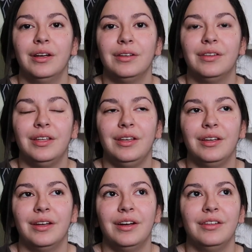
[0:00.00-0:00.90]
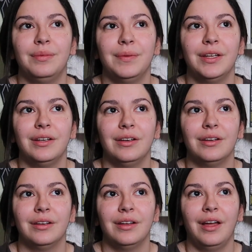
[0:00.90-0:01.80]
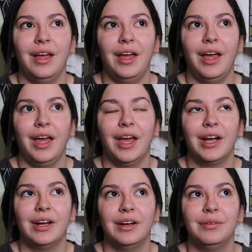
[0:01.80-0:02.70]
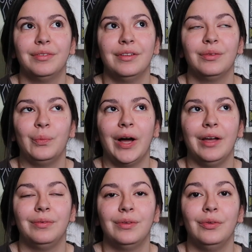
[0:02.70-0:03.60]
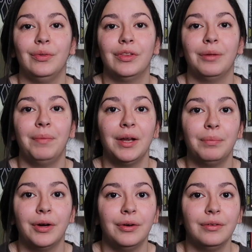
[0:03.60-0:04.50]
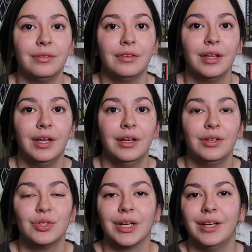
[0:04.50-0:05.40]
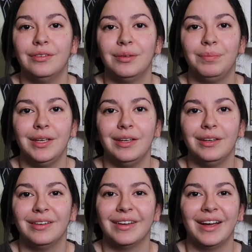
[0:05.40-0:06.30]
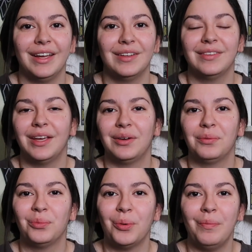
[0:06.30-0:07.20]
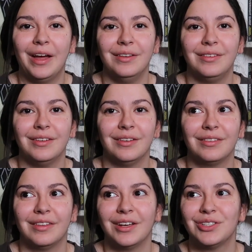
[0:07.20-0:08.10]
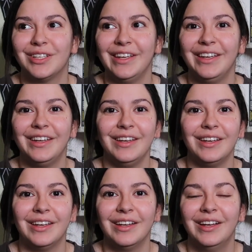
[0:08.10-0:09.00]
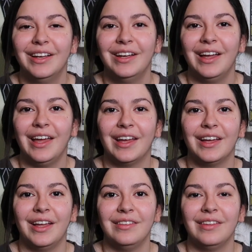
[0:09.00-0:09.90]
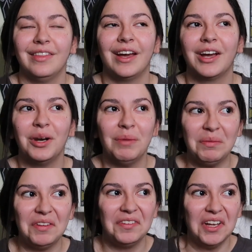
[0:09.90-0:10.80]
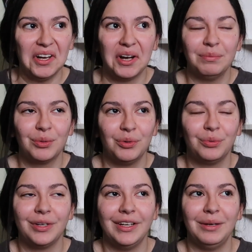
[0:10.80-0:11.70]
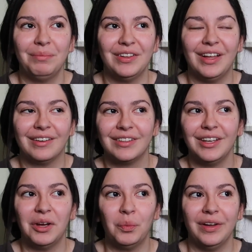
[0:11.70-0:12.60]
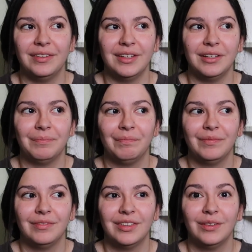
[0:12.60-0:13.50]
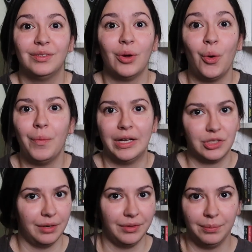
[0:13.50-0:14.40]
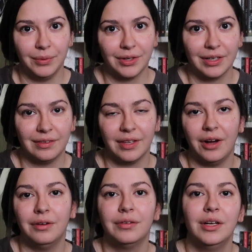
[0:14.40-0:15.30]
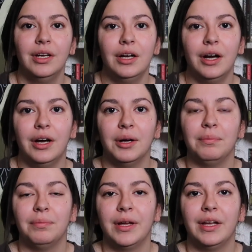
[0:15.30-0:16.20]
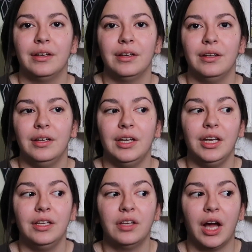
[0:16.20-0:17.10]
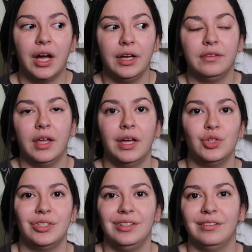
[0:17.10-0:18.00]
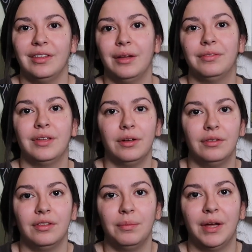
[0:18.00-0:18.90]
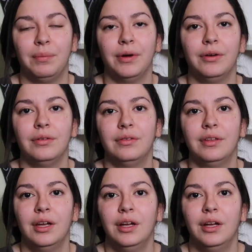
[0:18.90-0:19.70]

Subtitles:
The husband handcuffs his wife to the bedpost, trying to be, I guess, like romantic slash kinky, and that kind of made me feel uncomfortable reading, but luckily it wasn't so much of the book itself. But he dies and she's left stuck to the bedpost.